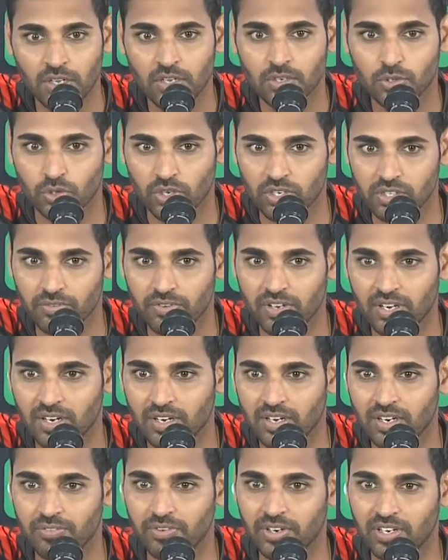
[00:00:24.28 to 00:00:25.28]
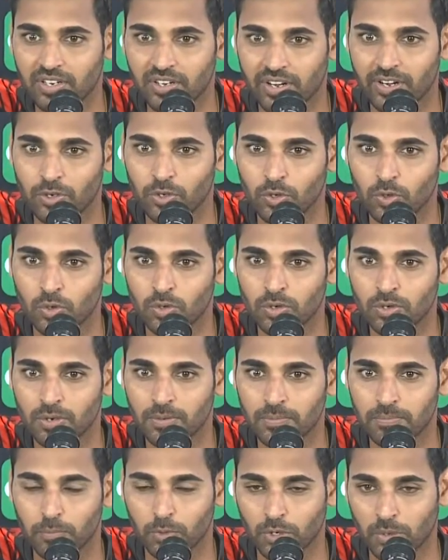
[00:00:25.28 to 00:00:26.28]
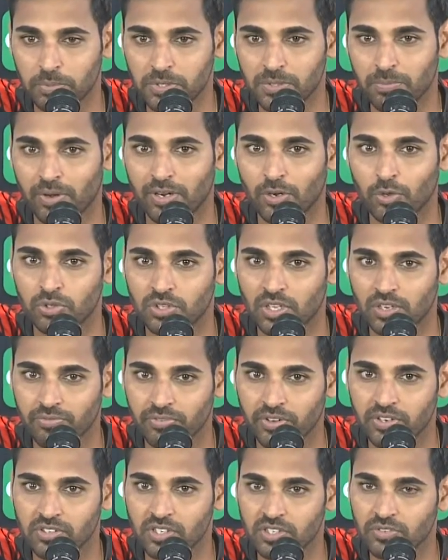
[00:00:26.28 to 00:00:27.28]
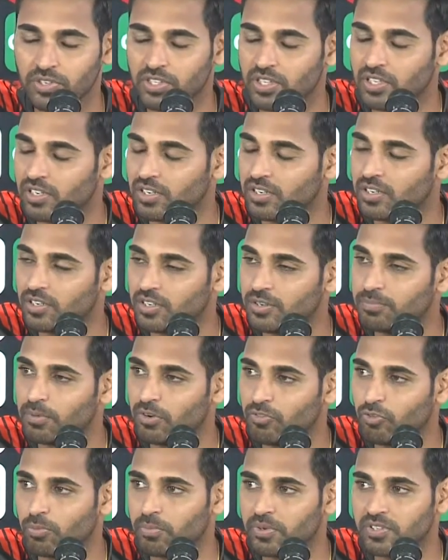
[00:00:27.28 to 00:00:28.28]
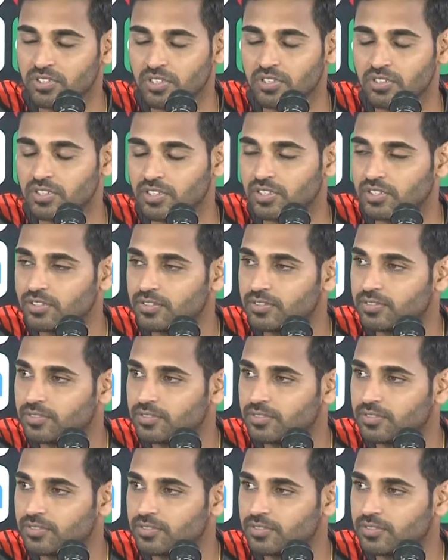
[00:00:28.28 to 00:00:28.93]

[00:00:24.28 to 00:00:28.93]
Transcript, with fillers: So yes, we'll we'll try to put a smile on their faces with our uh, performance this year.